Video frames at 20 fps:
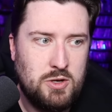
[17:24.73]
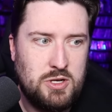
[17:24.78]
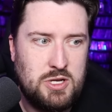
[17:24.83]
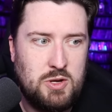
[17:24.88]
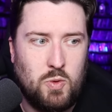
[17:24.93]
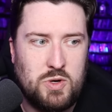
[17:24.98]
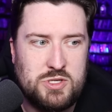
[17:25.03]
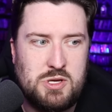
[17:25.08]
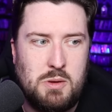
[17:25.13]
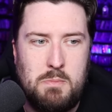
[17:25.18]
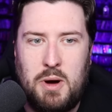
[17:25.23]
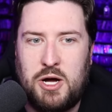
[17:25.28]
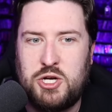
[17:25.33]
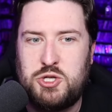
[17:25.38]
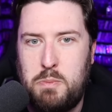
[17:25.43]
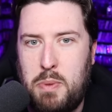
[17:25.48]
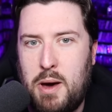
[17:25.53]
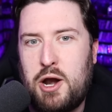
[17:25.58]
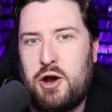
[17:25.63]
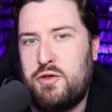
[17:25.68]
it wasn't
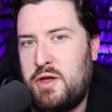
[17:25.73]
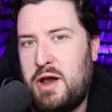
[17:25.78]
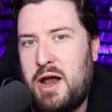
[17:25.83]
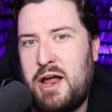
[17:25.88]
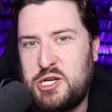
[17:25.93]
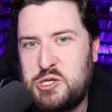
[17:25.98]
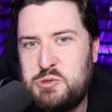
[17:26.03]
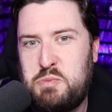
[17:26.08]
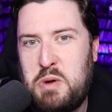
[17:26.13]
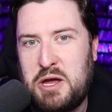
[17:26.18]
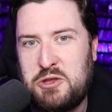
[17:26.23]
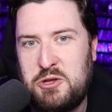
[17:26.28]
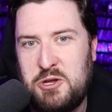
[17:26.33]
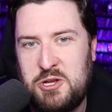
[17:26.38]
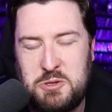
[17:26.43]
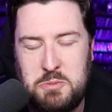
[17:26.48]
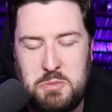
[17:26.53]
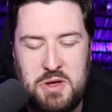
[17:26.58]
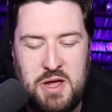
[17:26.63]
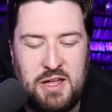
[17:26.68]
much better than I expected
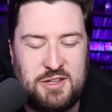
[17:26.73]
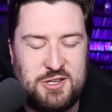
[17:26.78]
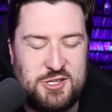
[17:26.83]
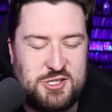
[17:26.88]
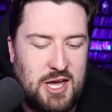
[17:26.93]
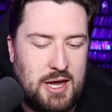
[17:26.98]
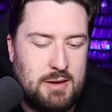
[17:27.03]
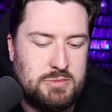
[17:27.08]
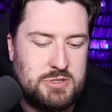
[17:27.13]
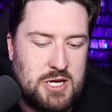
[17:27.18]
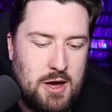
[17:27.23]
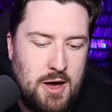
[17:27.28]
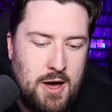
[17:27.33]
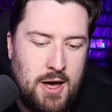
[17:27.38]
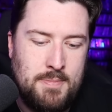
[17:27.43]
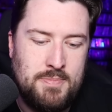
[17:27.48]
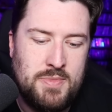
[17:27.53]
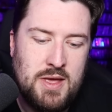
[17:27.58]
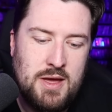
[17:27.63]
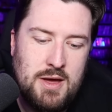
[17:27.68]
it to be at the same
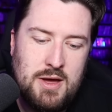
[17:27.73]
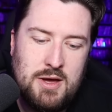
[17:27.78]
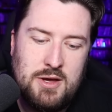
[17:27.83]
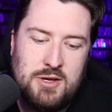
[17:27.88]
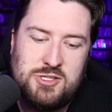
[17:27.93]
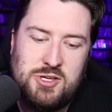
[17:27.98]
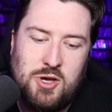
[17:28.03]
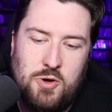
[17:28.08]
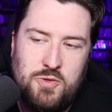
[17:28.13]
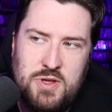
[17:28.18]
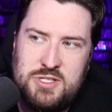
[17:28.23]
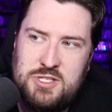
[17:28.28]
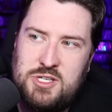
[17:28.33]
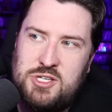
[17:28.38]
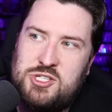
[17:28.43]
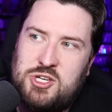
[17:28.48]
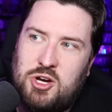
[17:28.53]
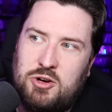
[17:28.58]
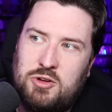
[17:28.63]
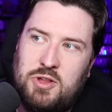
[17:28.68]
time. So this
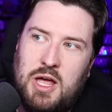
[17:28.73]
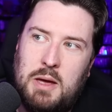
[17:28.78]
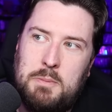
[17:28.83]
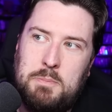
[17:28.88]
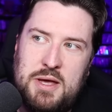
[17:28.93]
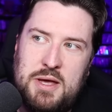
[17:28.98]
is certainly a